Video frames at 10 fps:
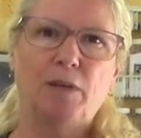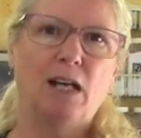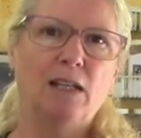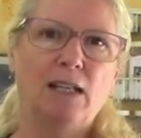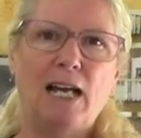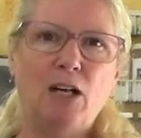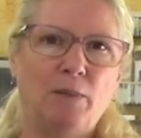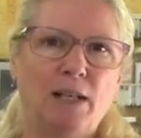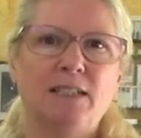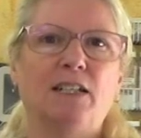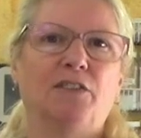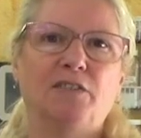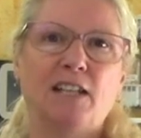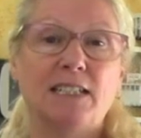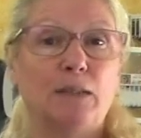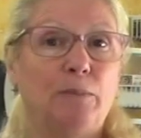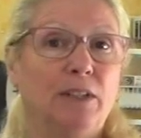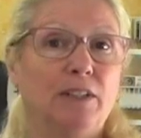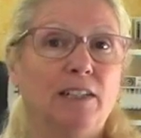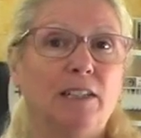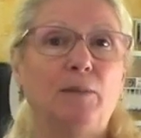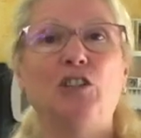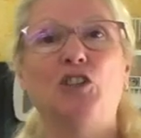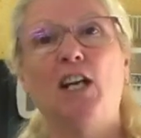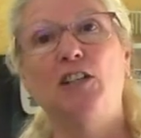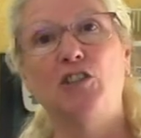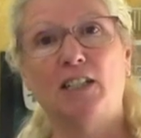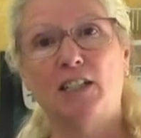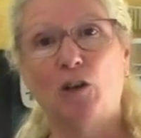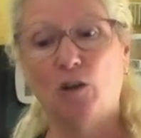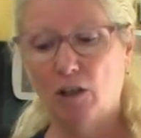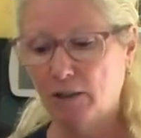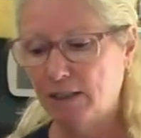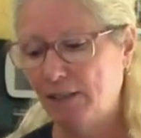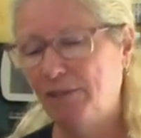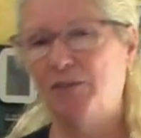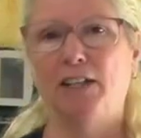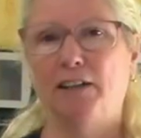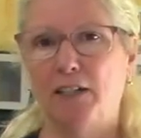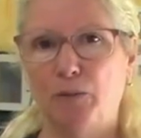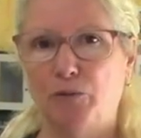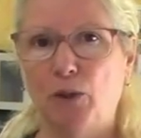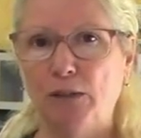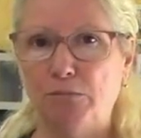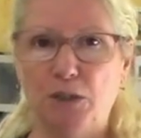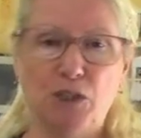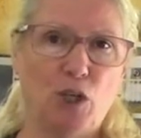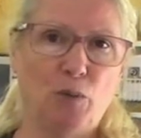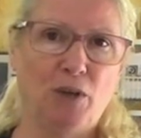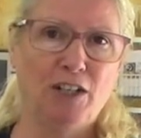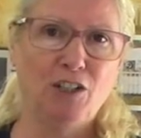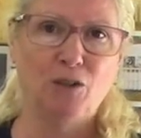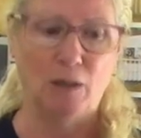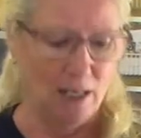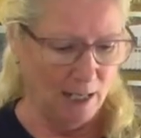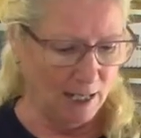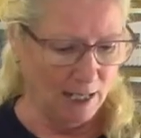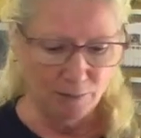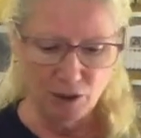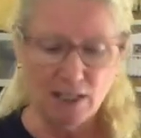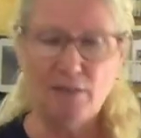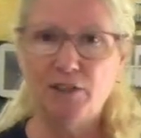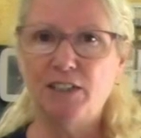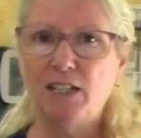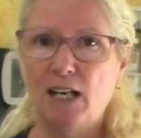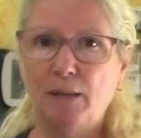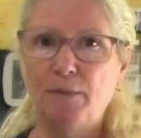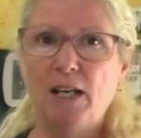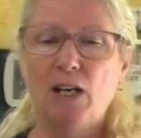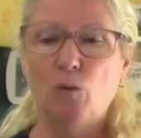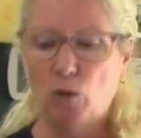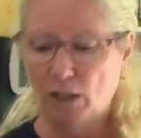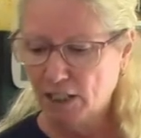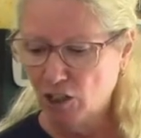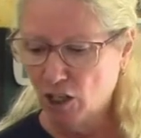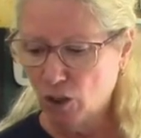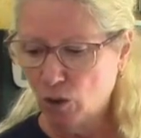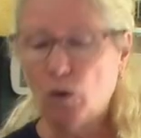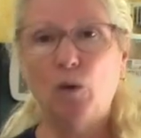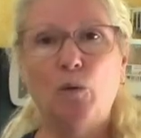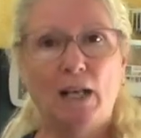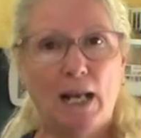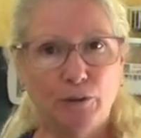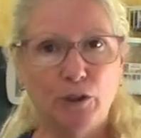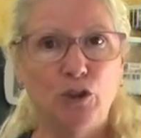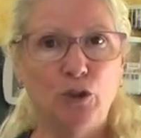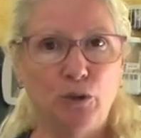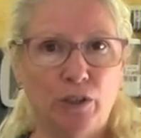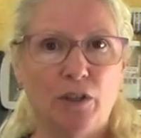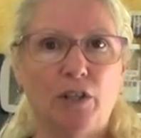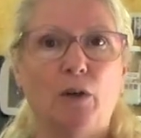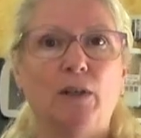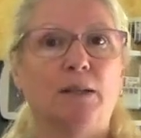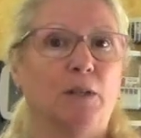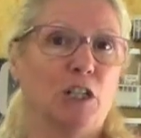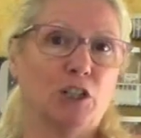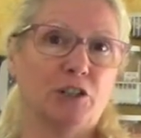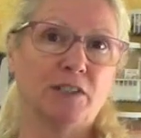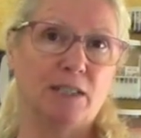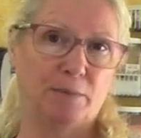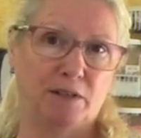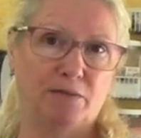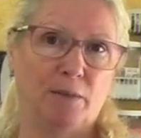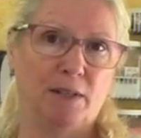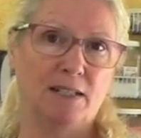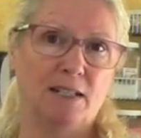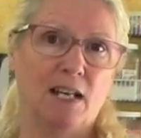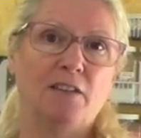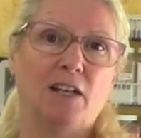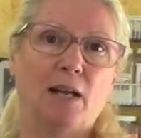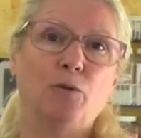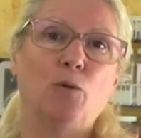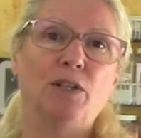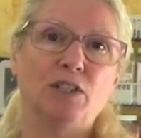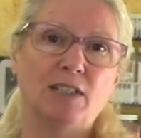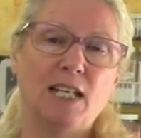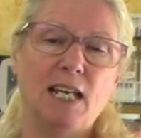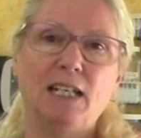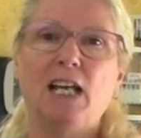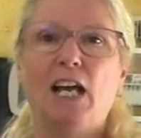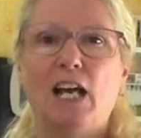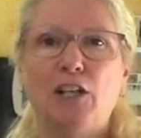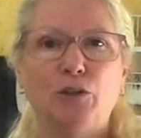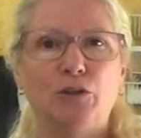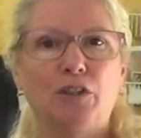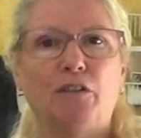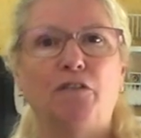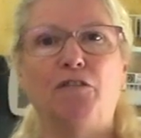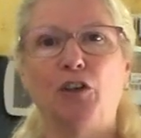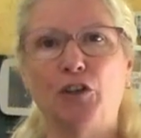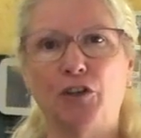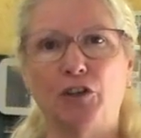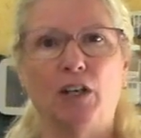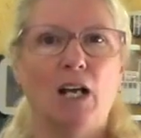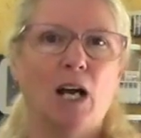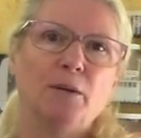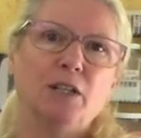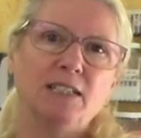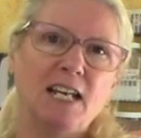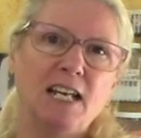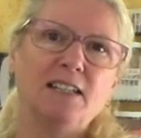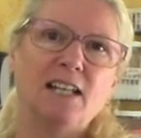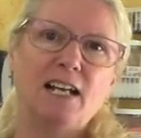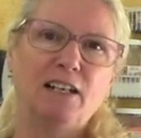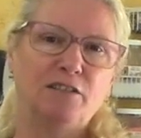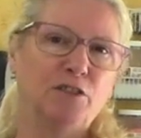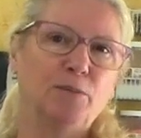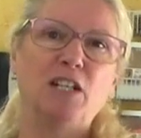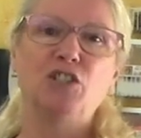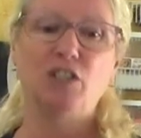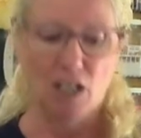allow myself the flexibility to make changes as I go along, because I've never done this before. This is all brand new, and I'm just having a good time. What I absolutely do know, though, is I'm going to learn something from this that I'm going to take and use further. I'm going to take that information,